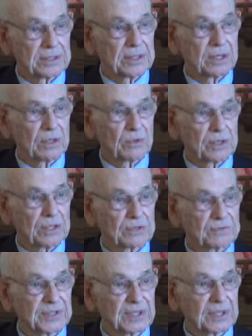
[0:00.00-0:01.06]
he
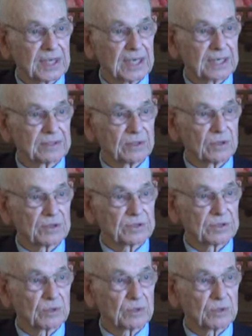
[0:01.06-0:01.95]
always felt like North